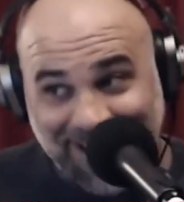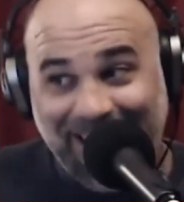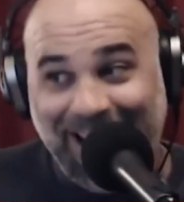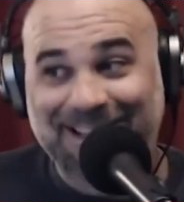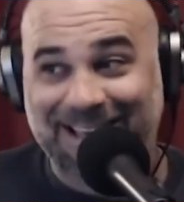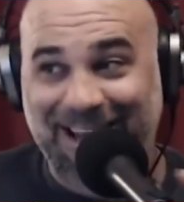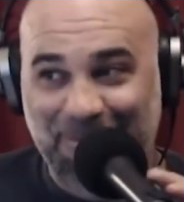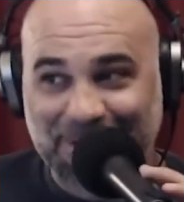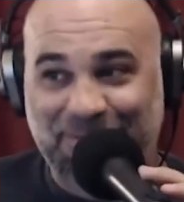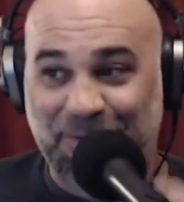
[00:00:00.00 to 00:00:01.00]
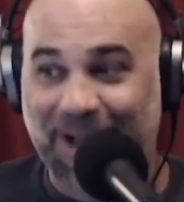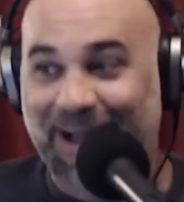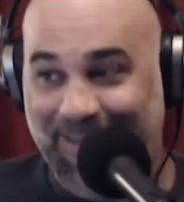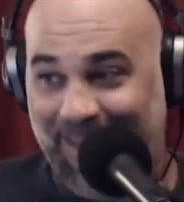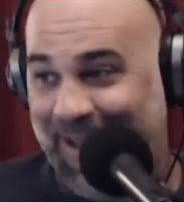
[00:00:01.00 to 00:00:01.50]
case anyone's
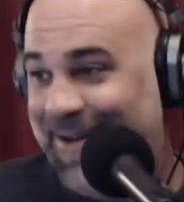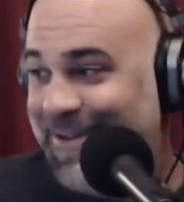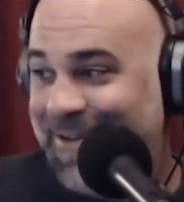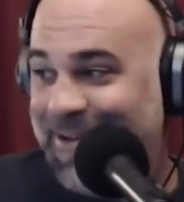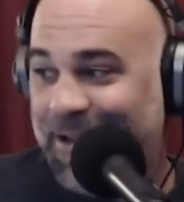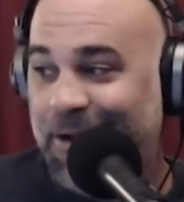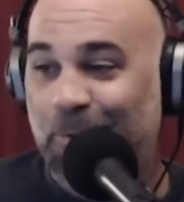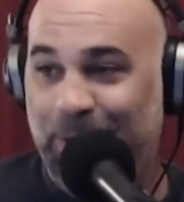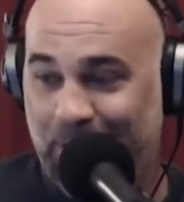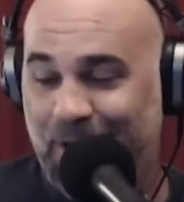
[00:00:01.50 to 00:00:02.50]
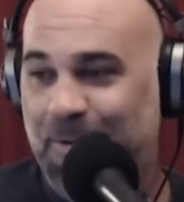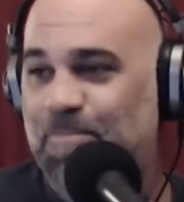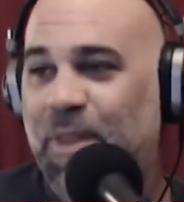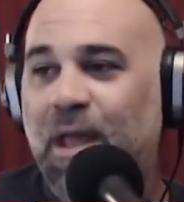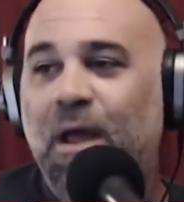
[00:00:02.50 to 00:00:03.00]
forgotten that, here we are.
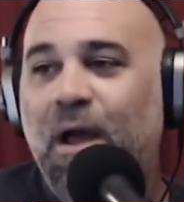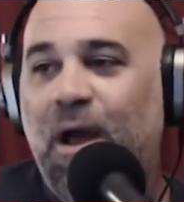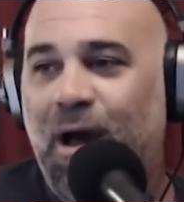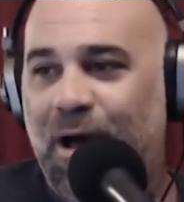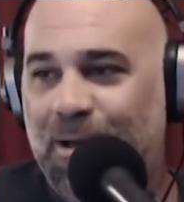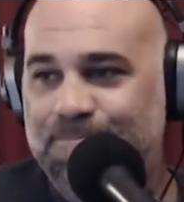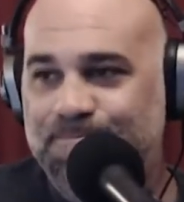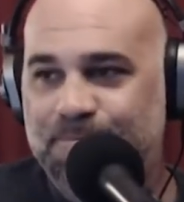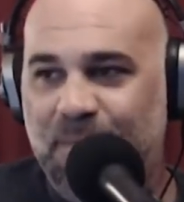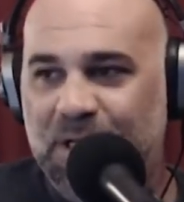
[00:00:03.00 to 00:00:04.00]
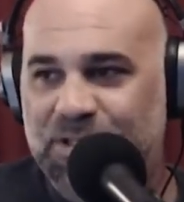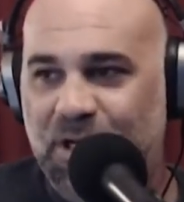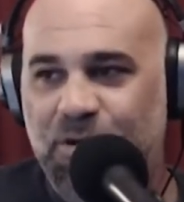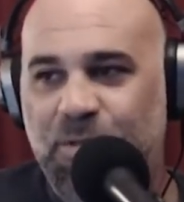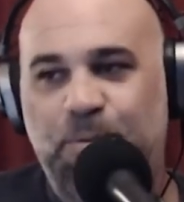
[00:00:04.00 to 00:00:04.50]
Yeah. Um
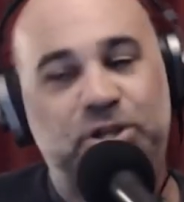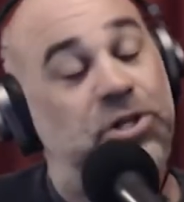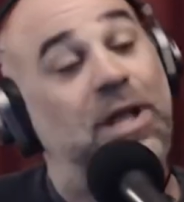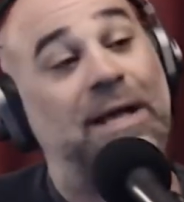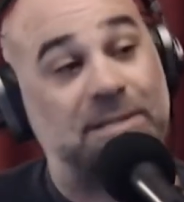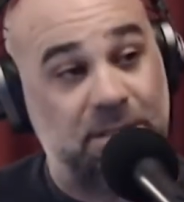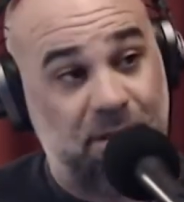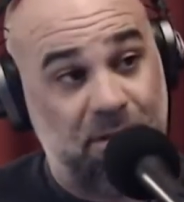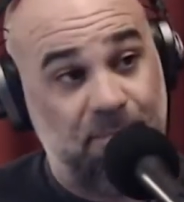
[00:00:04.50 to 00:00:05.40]
so but you liked it though.